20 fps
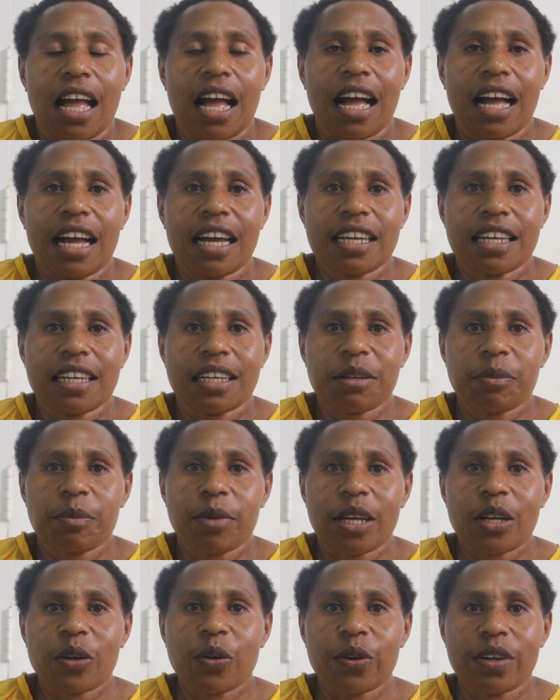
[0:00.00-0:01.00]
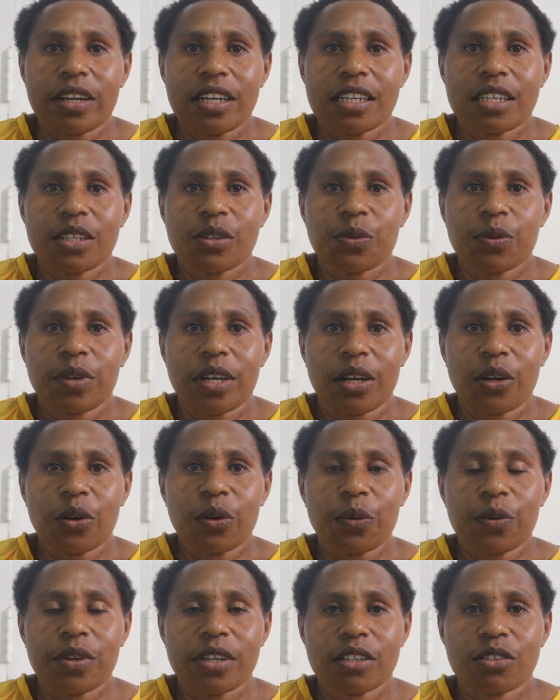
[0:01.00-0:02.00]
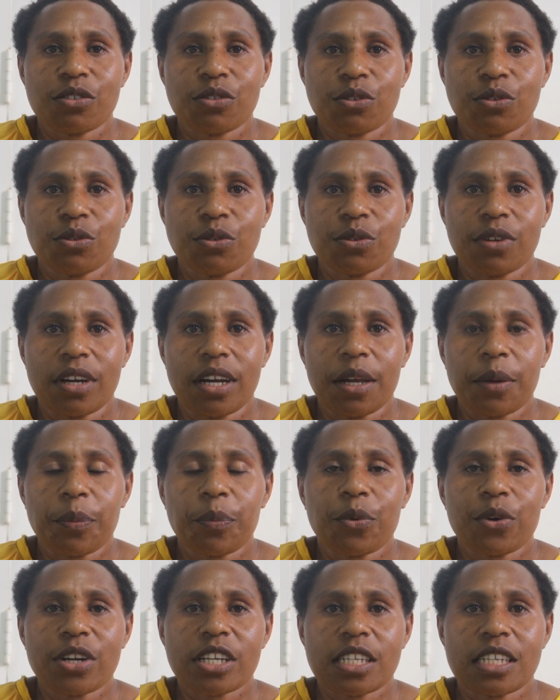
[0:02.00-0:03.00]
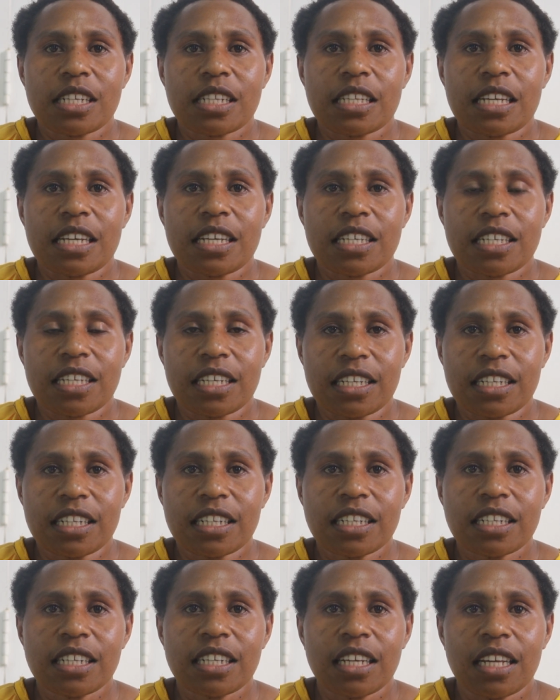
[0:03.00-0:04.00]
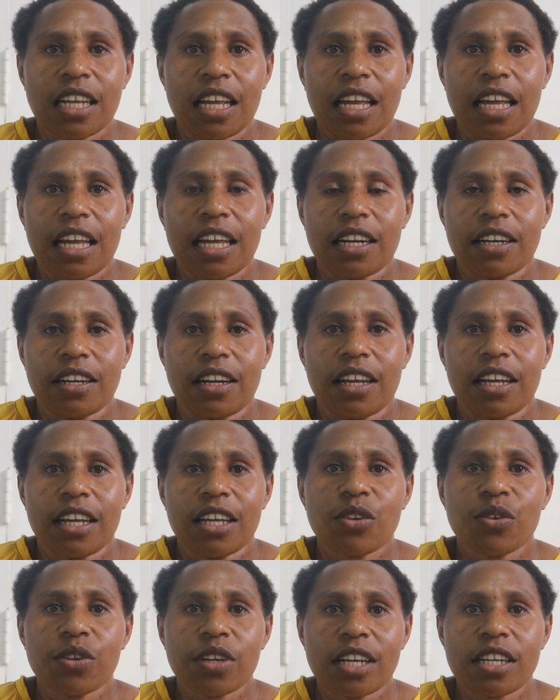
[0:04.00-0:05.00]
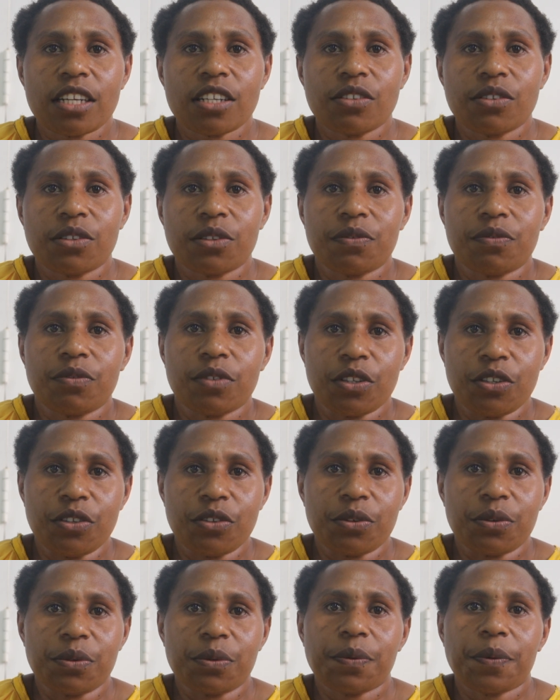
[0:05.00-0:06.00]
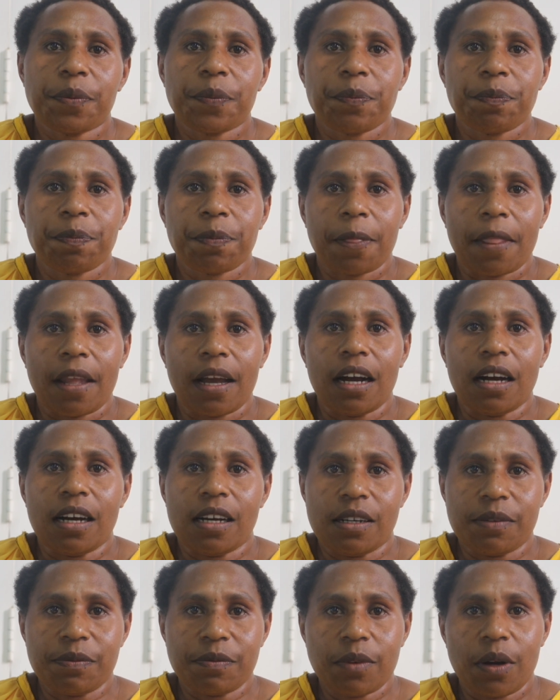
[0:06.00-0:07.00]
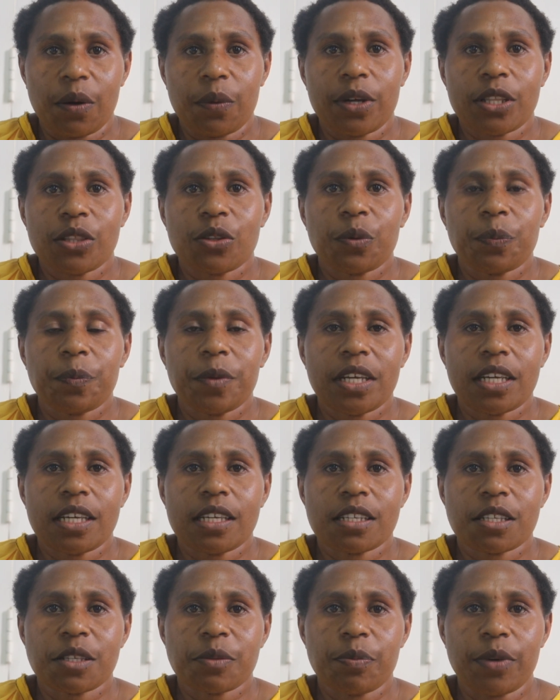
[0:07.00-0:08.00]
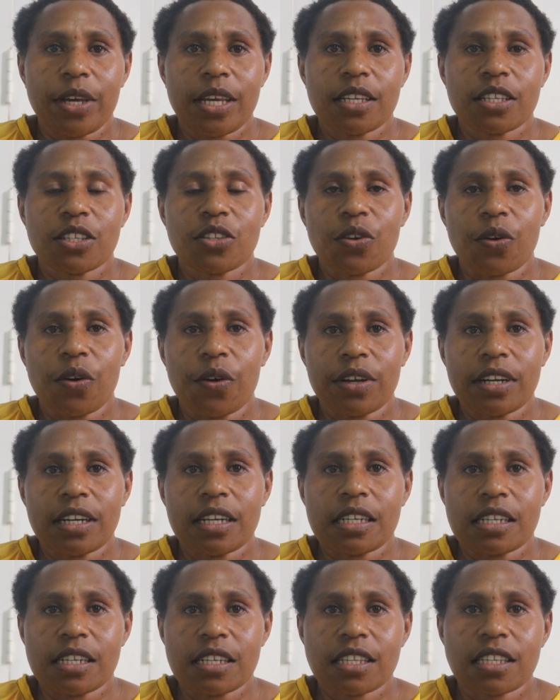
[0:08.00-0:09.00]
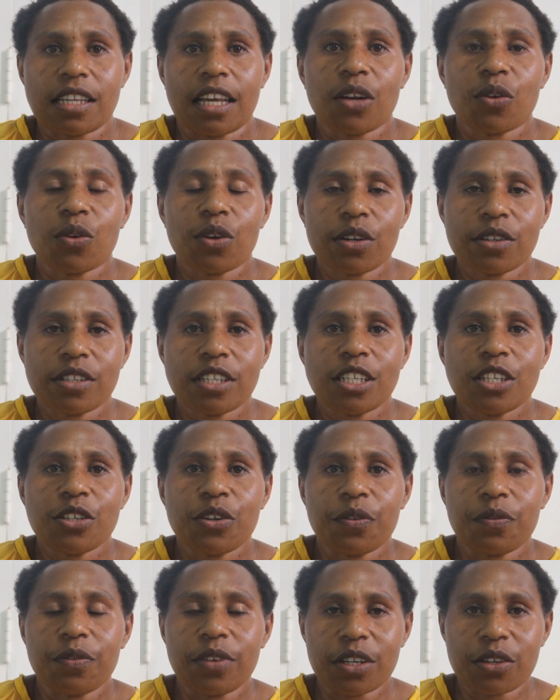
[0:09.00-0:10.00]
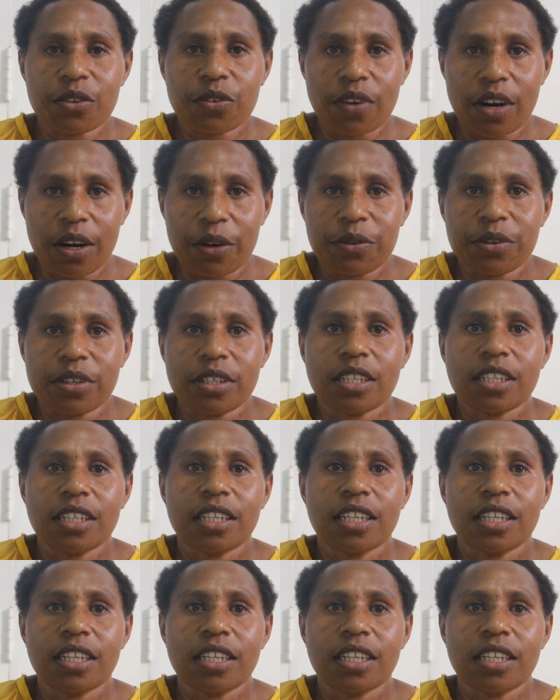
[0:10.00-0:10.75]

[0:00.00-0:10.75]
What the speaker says: I and my colleague, we are going to do a presentation and educational video. Our topic is based on the psychology of the crowd.